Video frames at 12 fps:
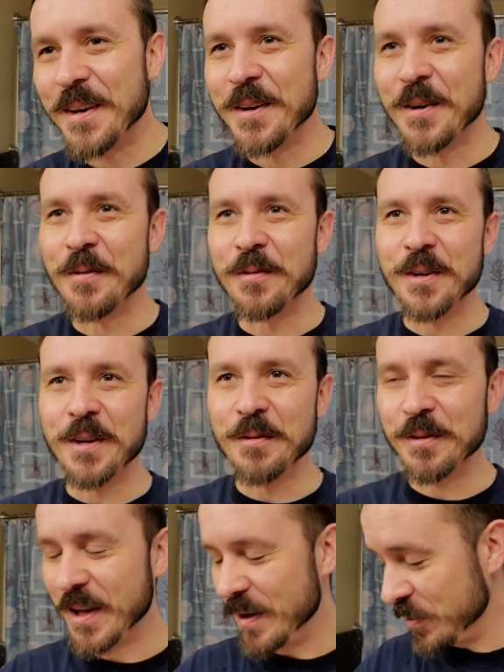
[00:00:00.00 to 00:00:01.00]
Overdid it
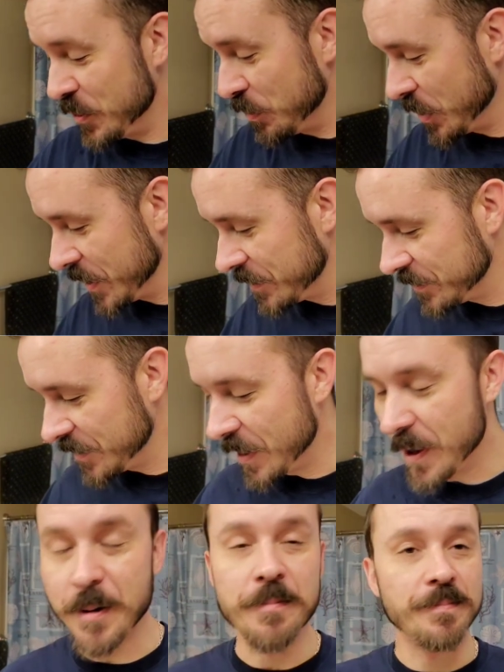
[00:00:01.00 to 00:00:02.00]
with that new blade.
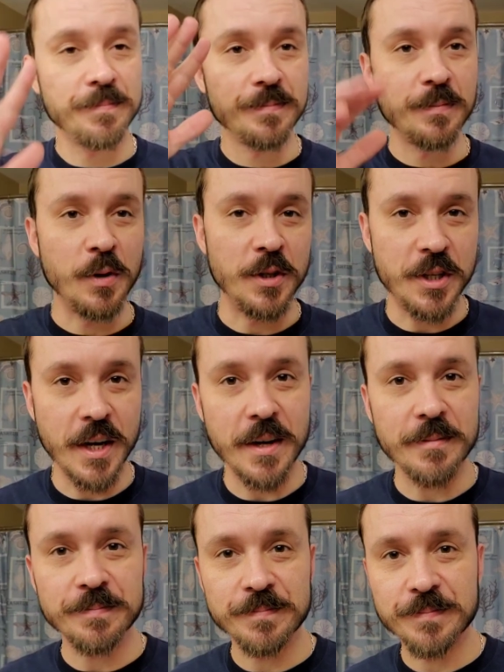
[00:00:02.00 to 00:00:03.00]
Appreciate
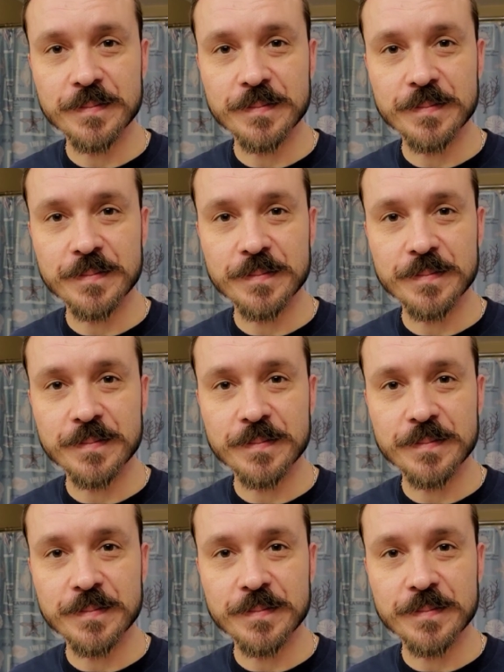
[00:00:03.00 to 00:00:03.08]
it.